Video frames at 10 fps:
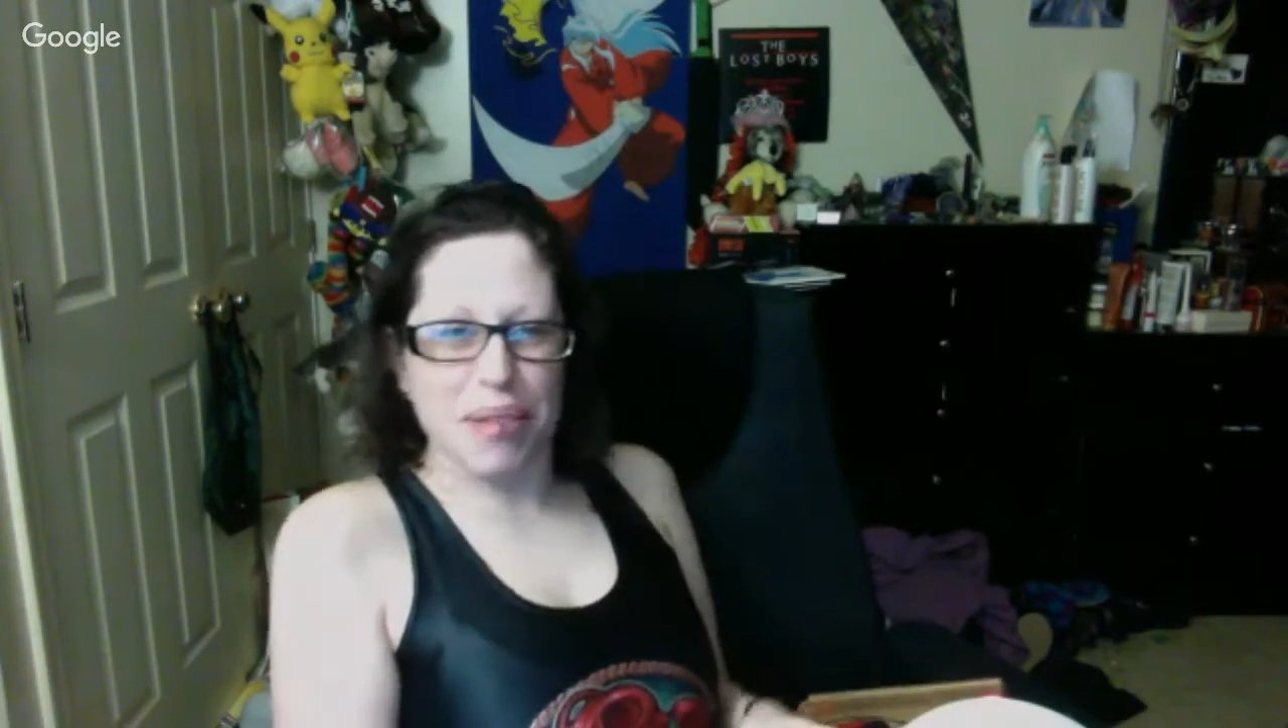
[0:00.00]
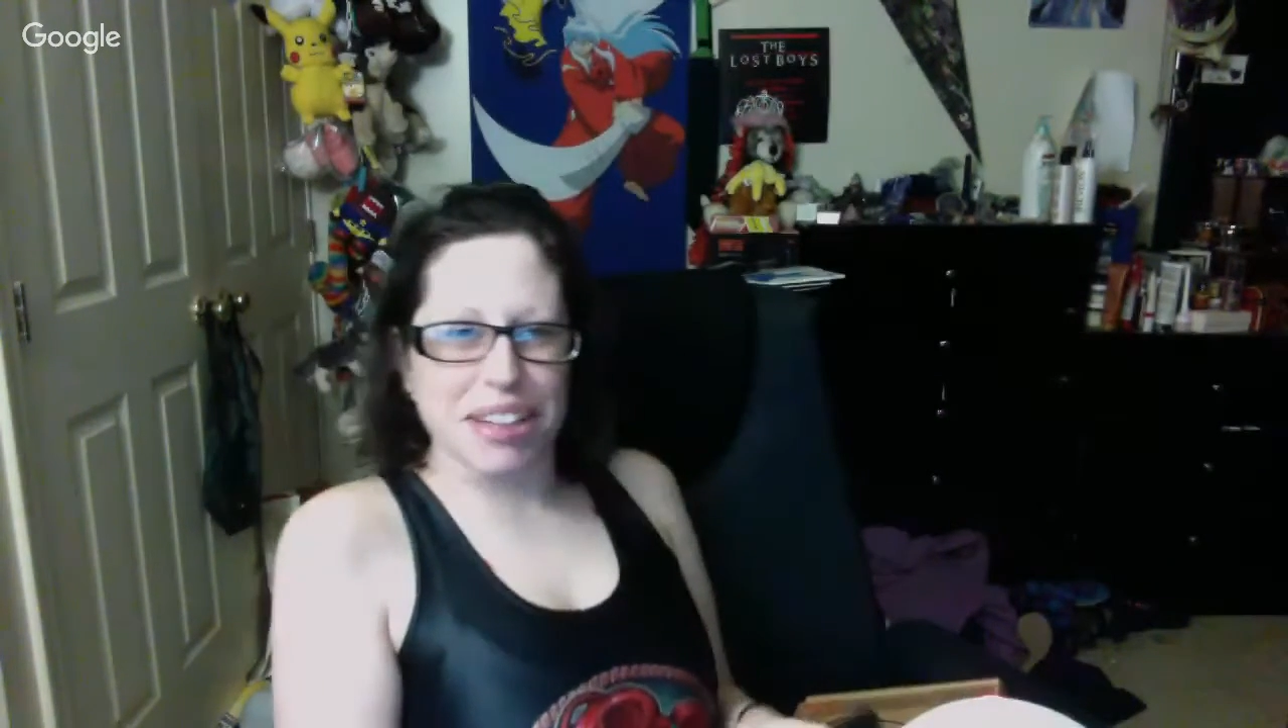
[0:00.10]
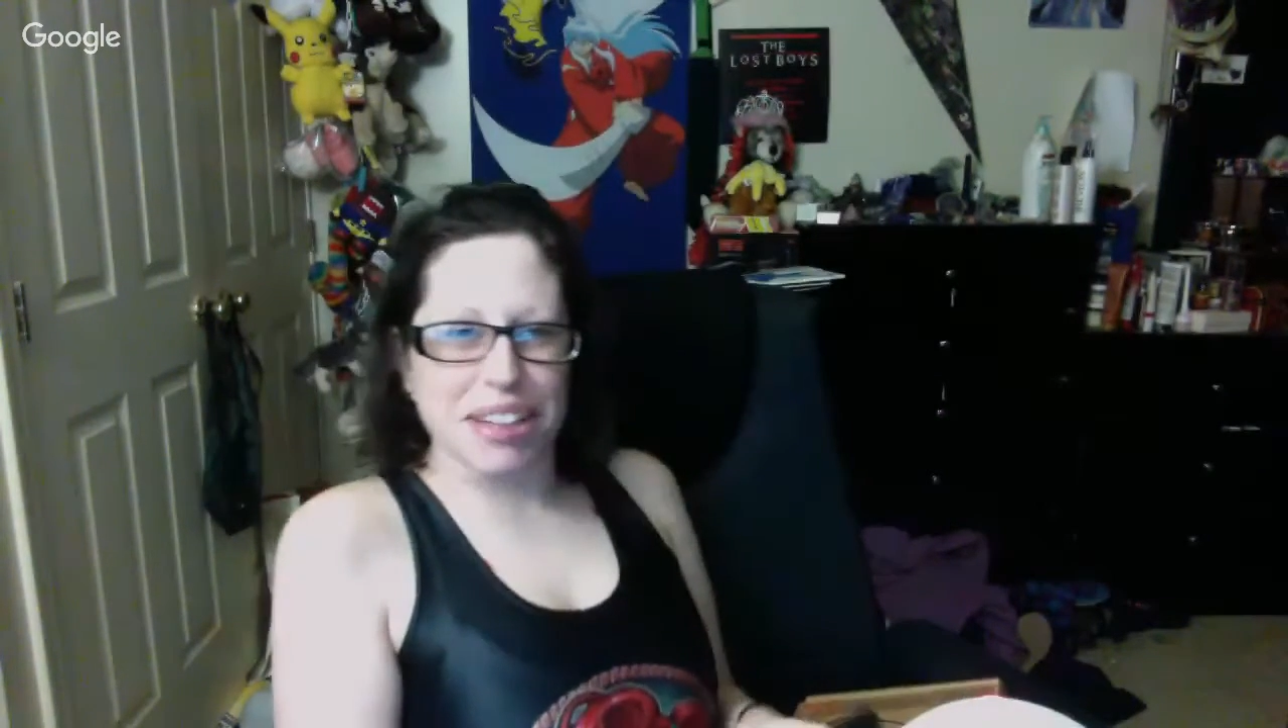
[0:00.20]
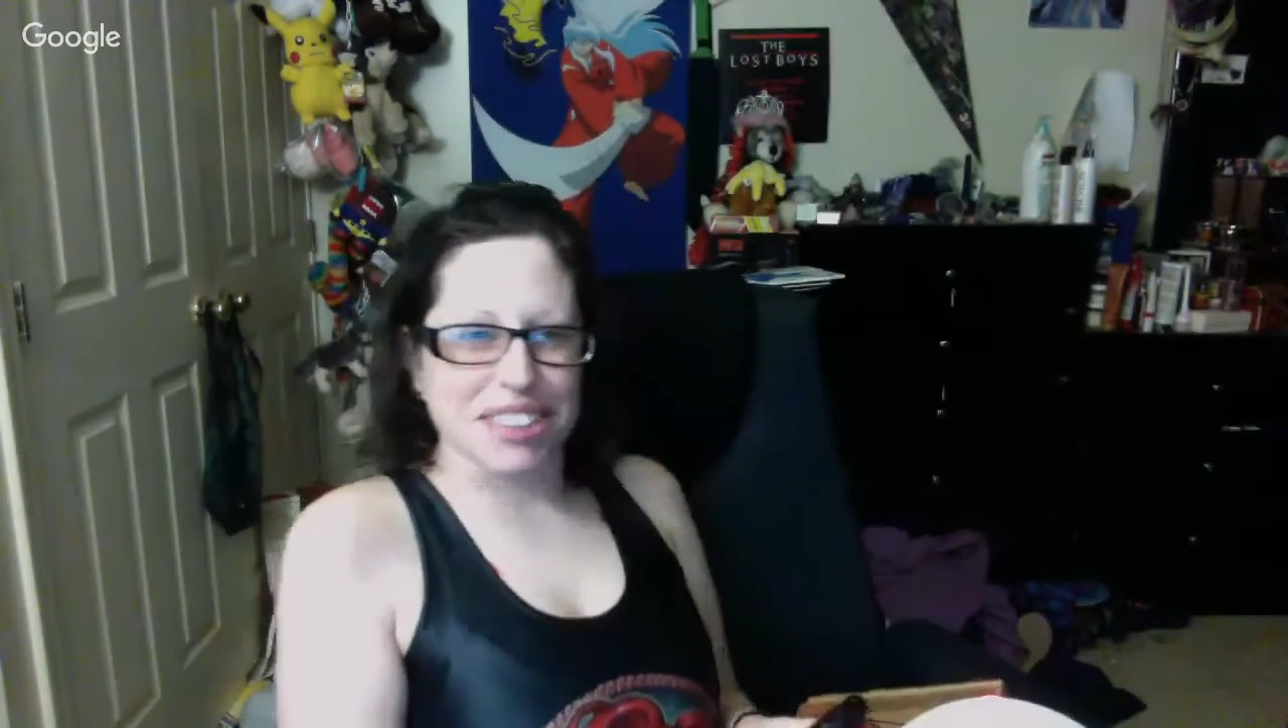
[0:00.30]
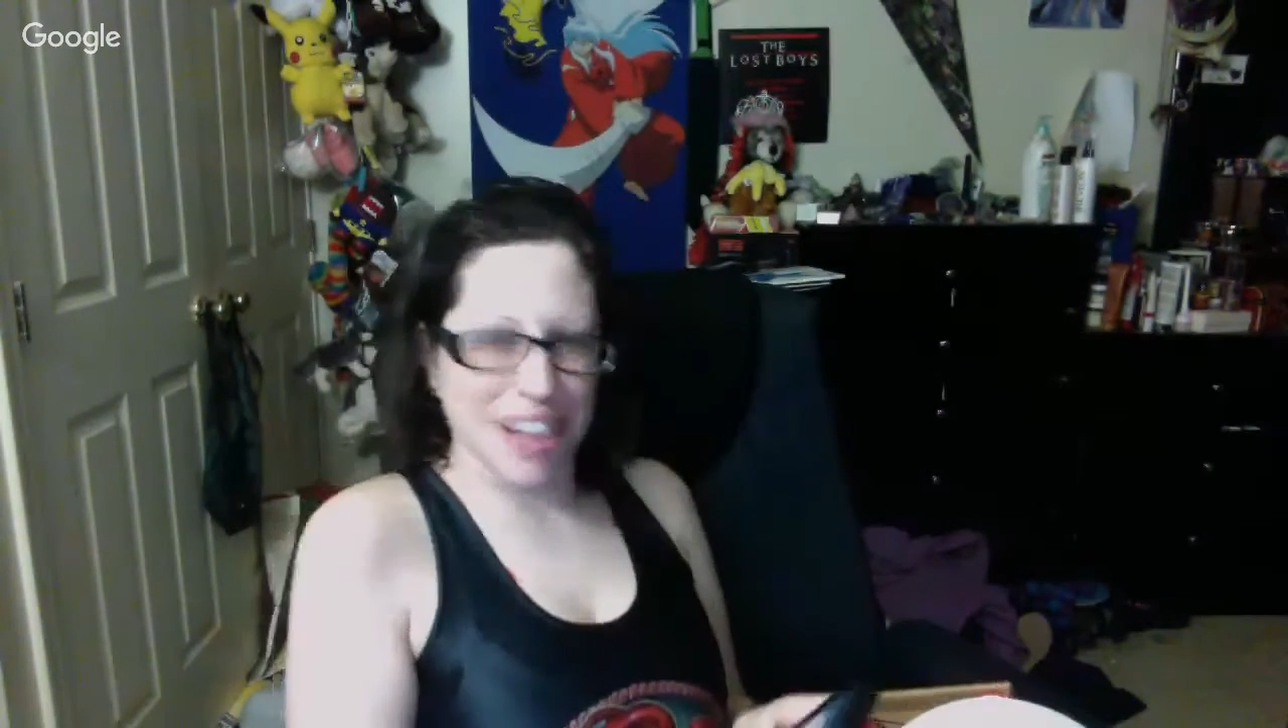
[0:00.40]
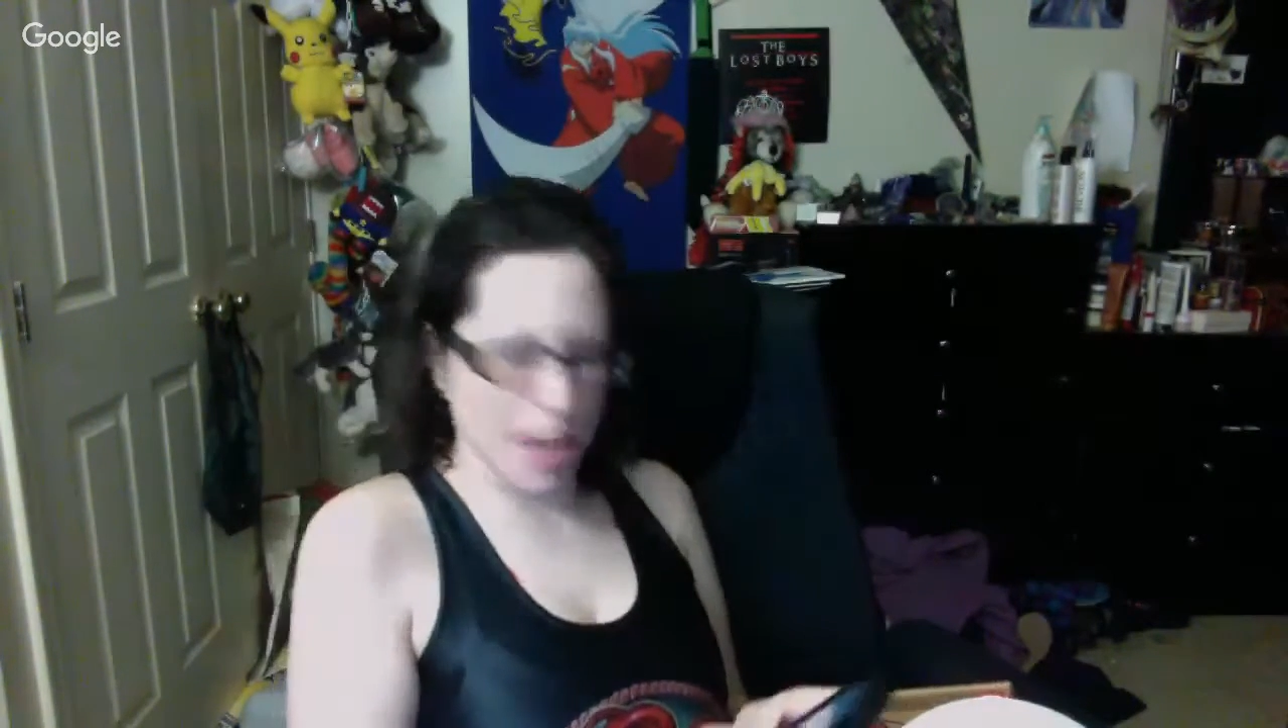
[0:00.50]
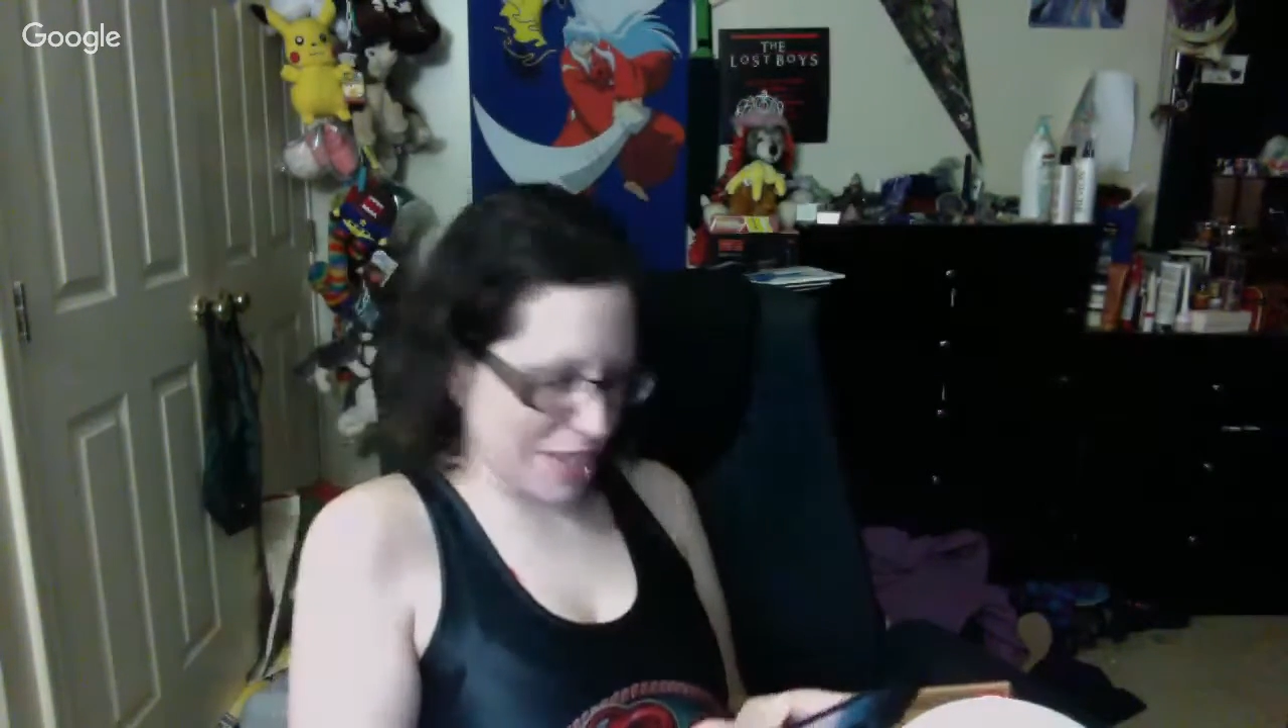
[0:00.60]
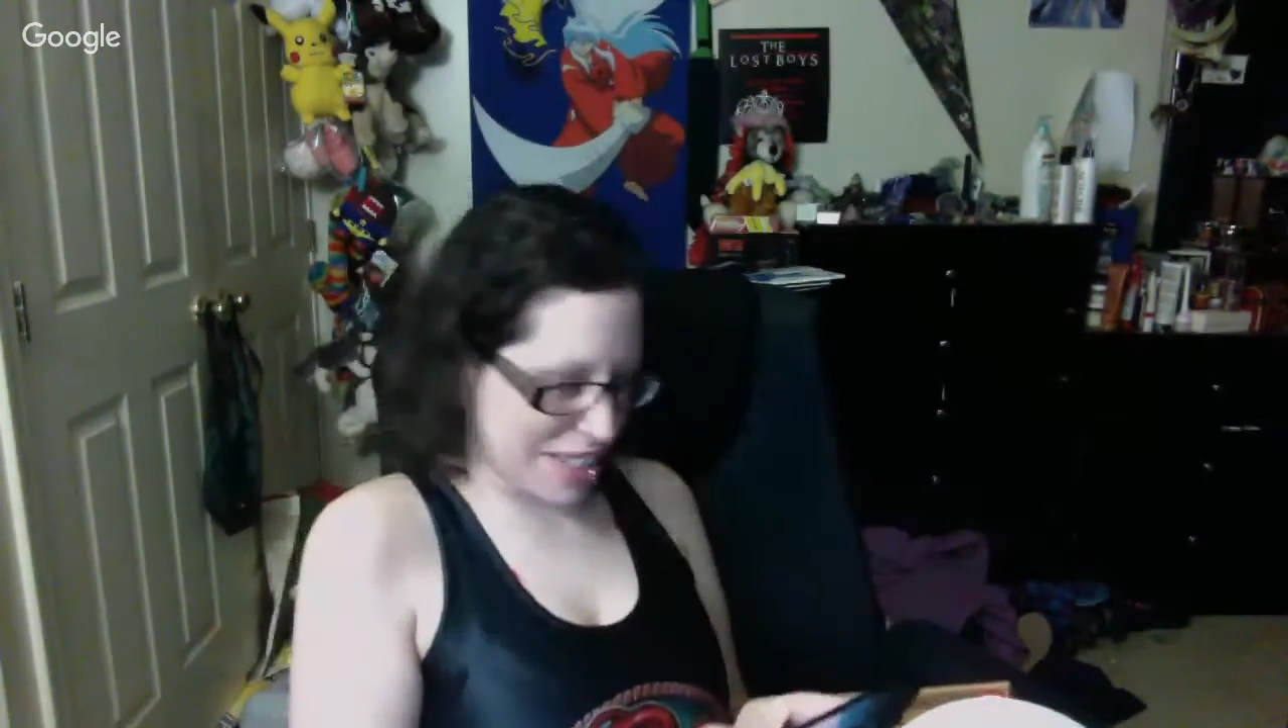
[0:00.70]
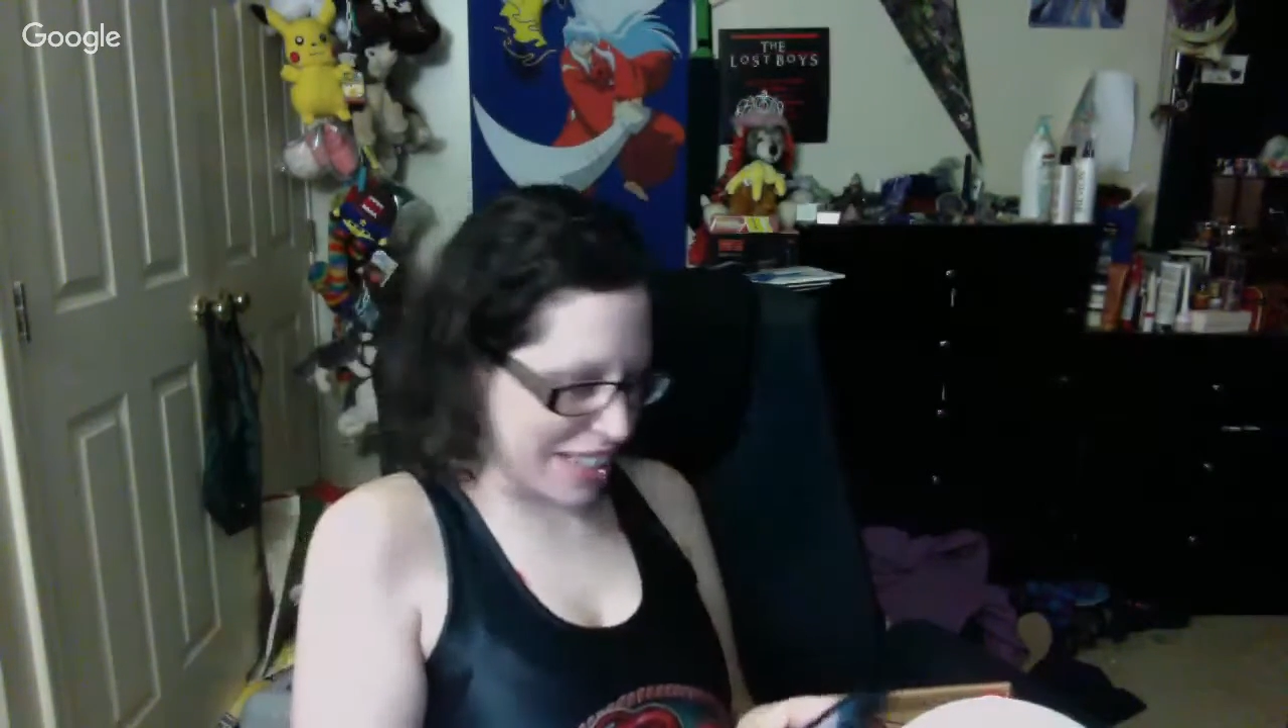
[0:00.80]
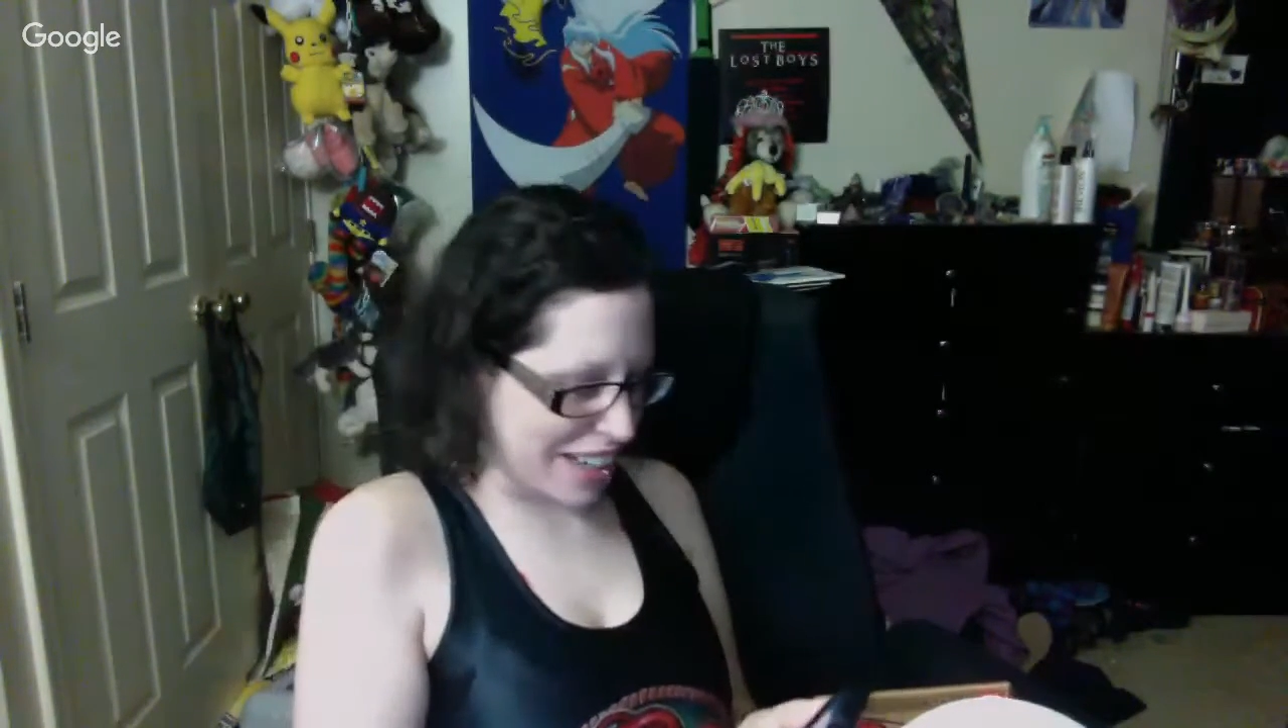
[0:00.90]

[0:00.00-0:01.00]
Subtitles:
commentary